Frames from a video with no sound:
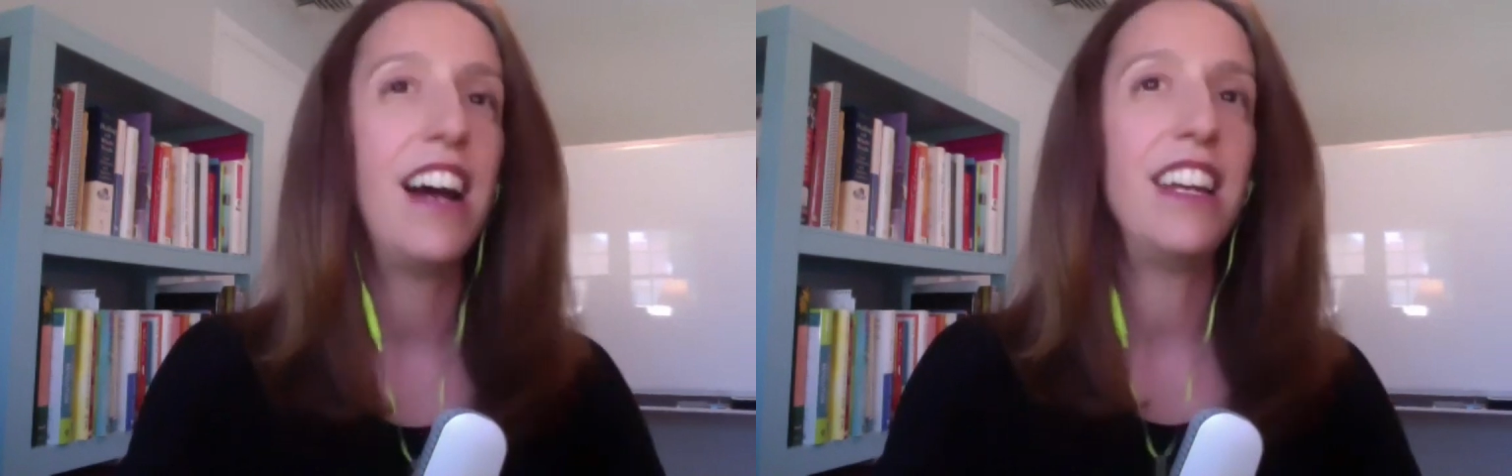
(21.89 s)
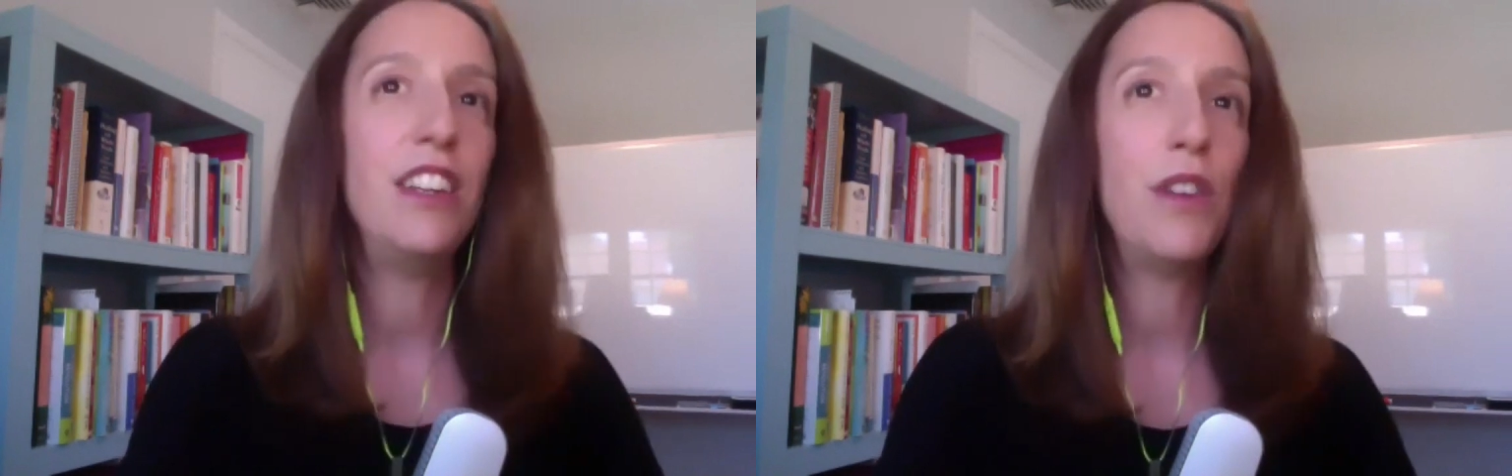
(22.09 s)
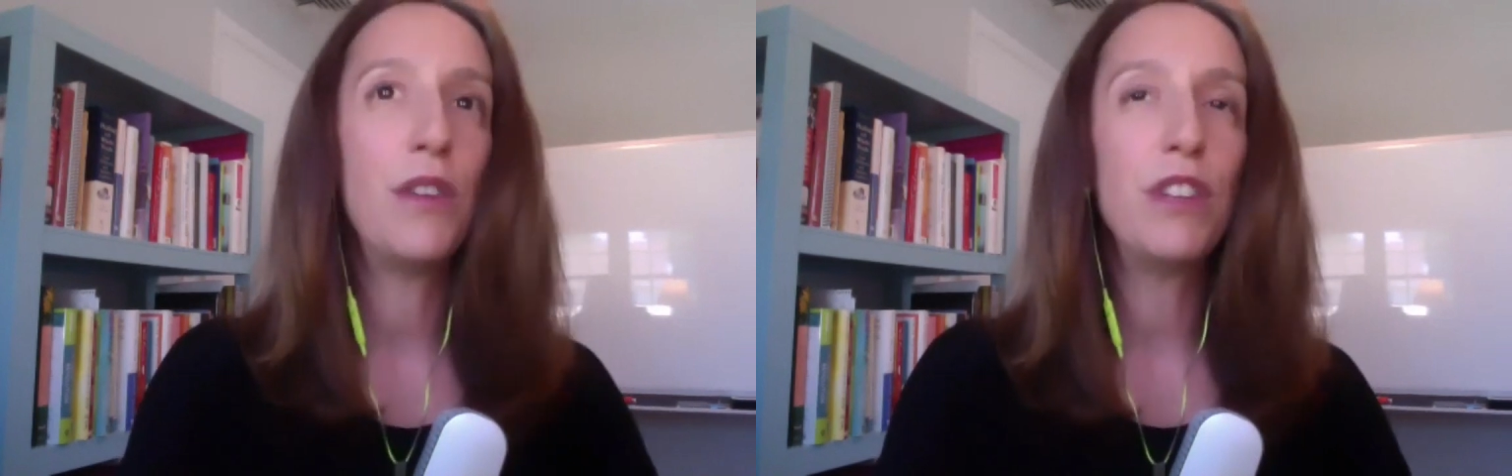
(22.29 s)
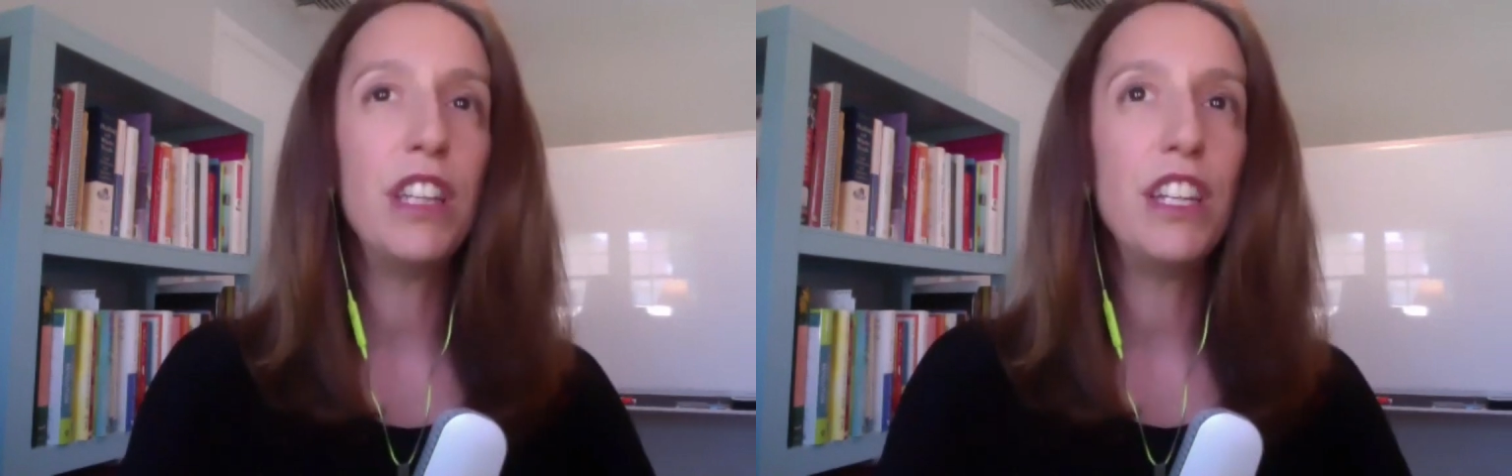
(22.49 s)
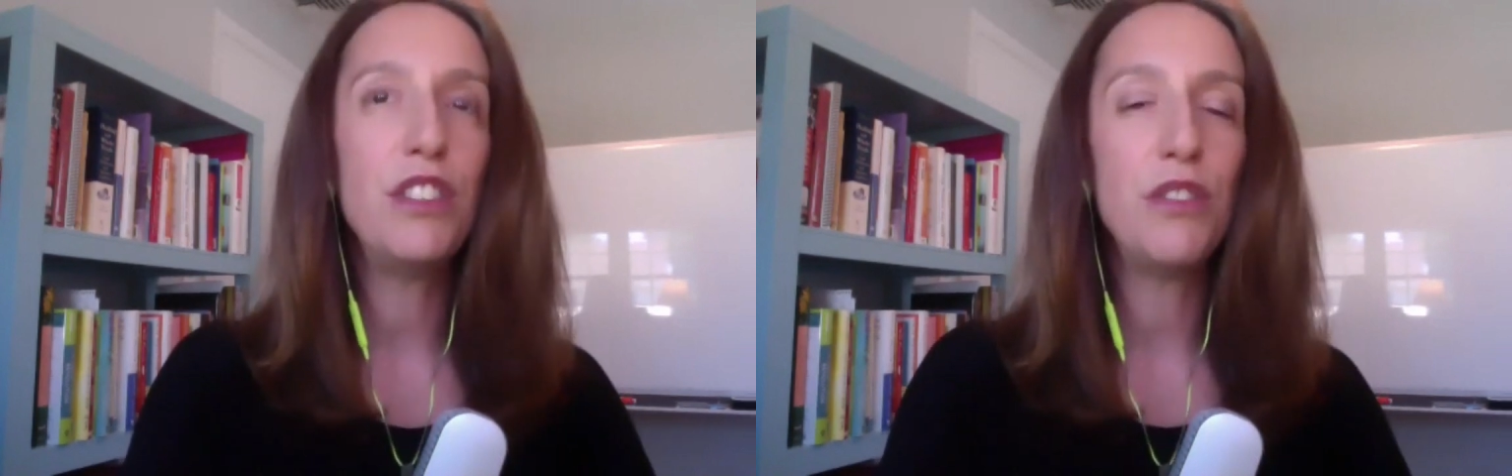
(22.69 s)
You know, I
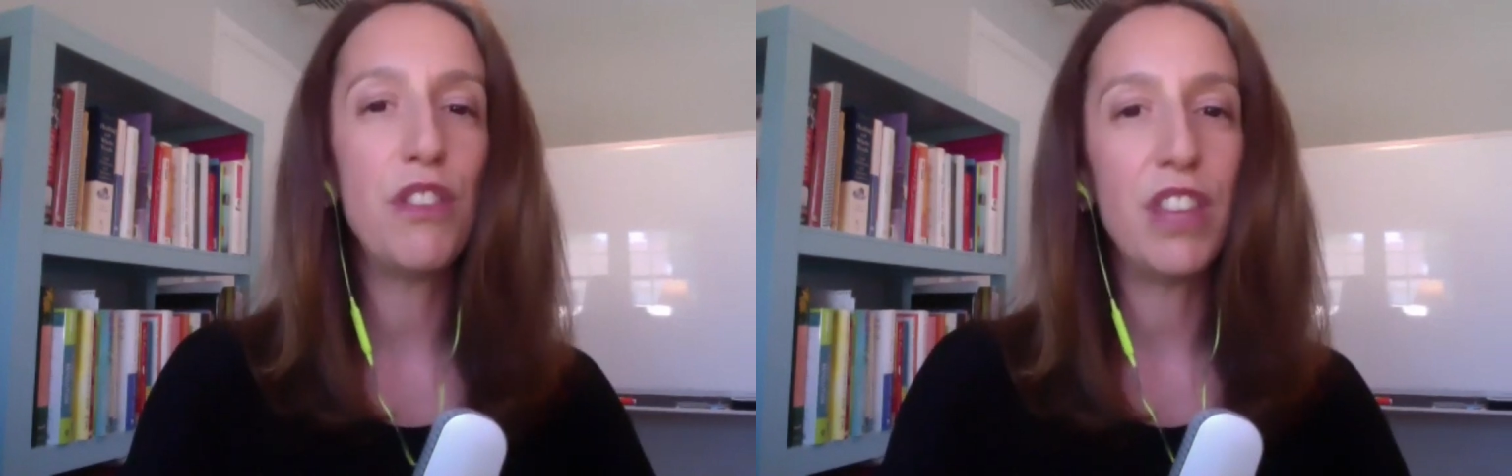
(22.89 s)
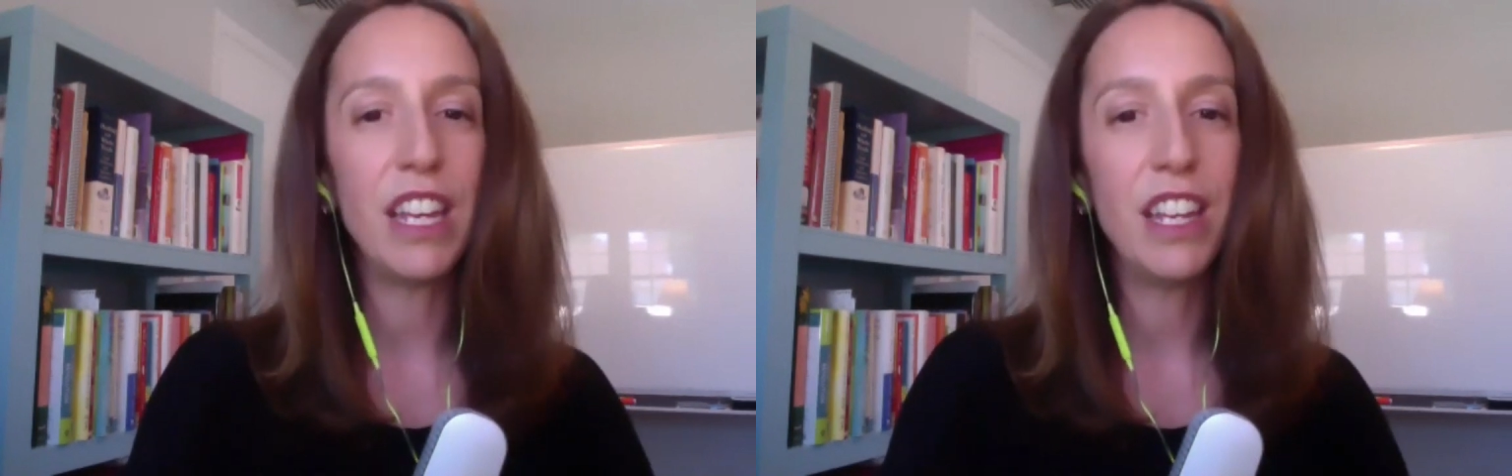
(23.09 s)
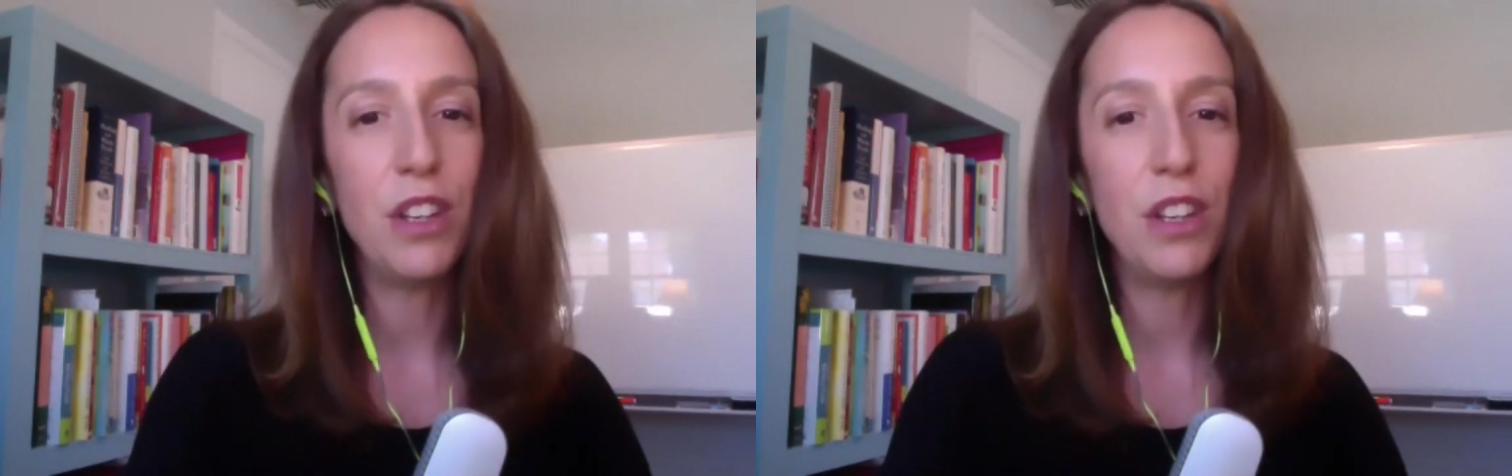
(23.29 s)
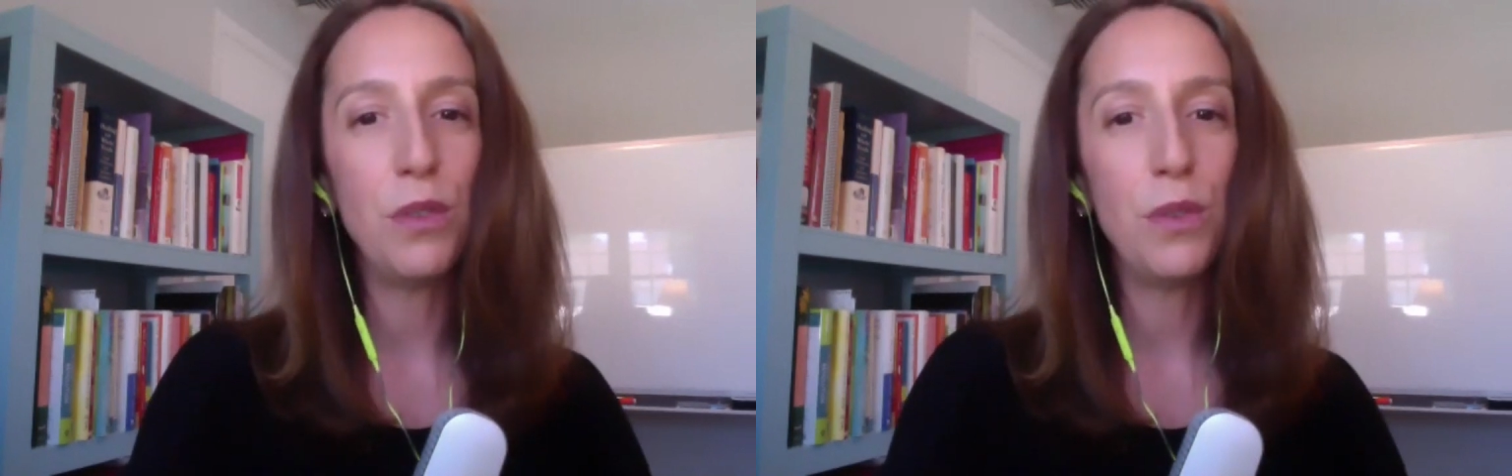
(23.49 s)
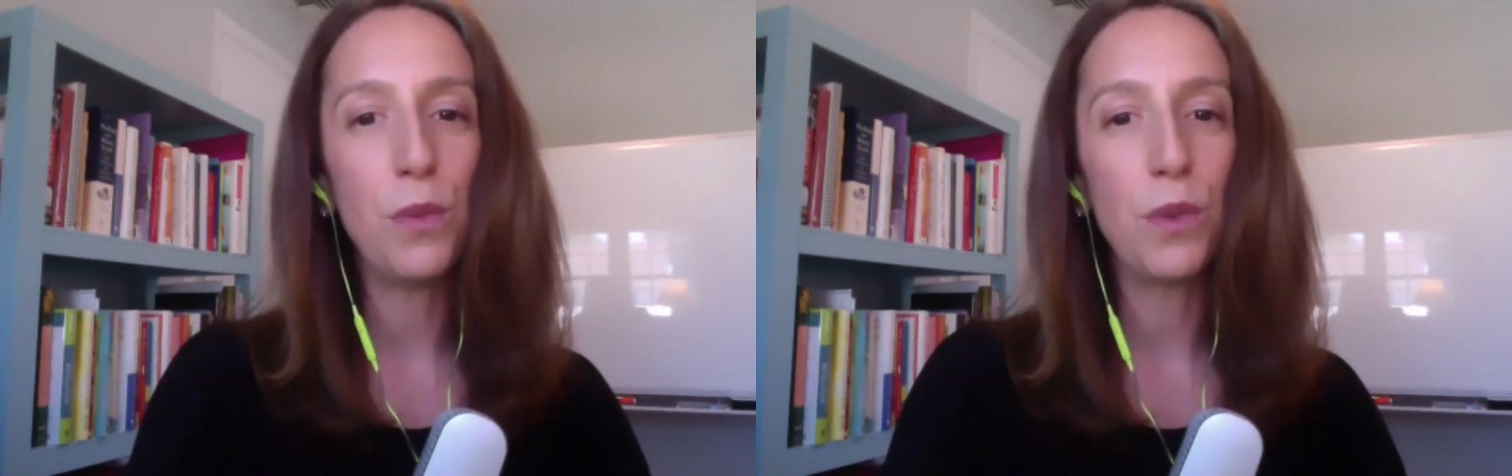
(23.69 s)
really do think
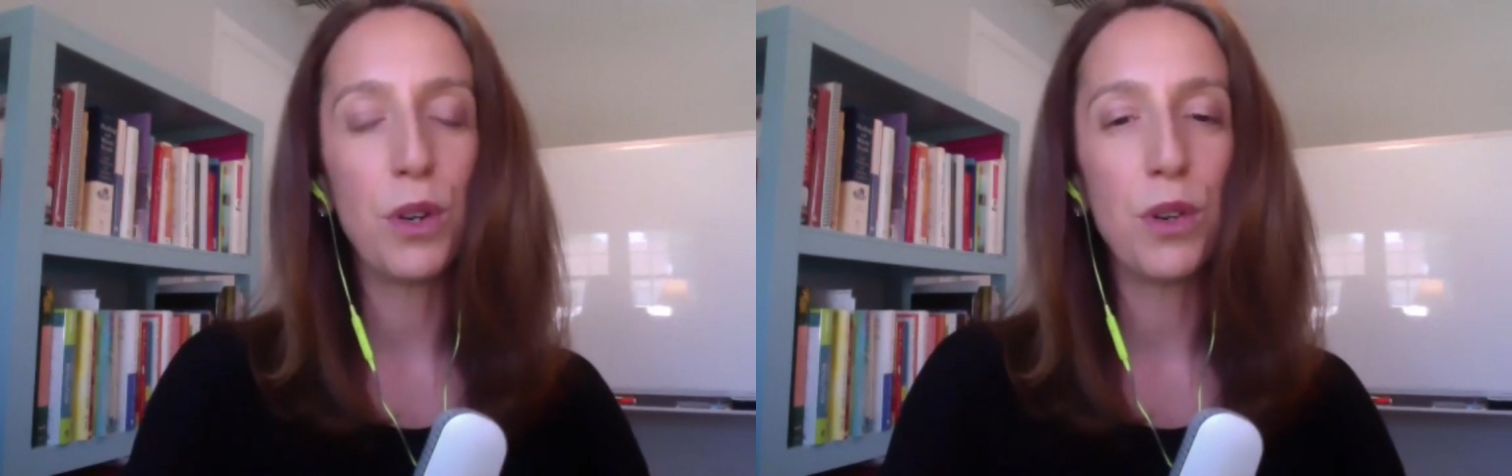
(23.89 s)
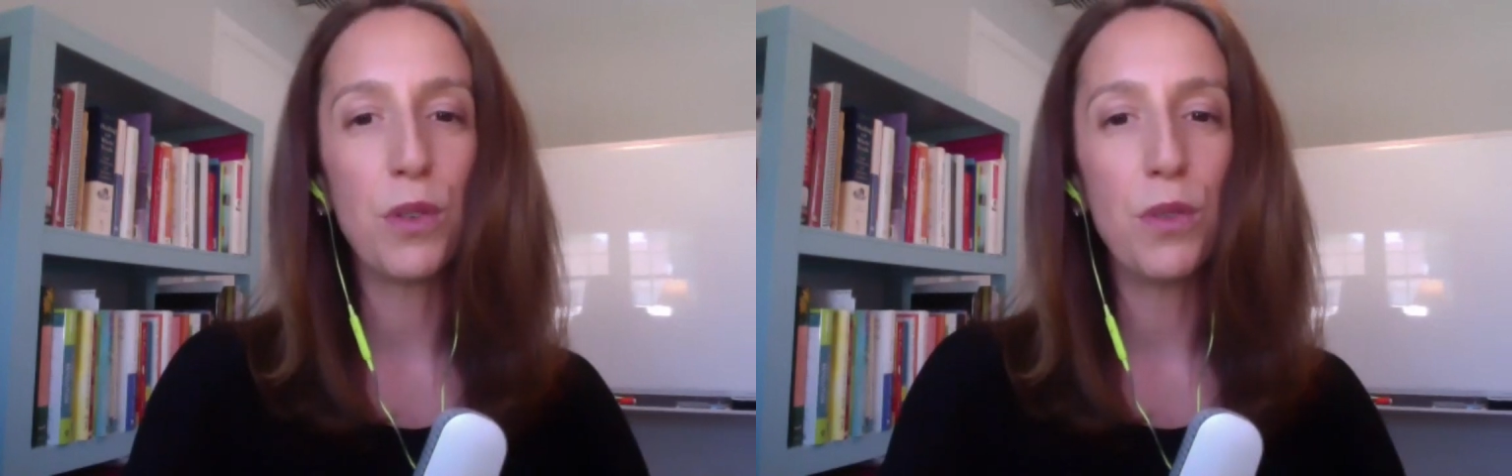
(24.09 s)
you were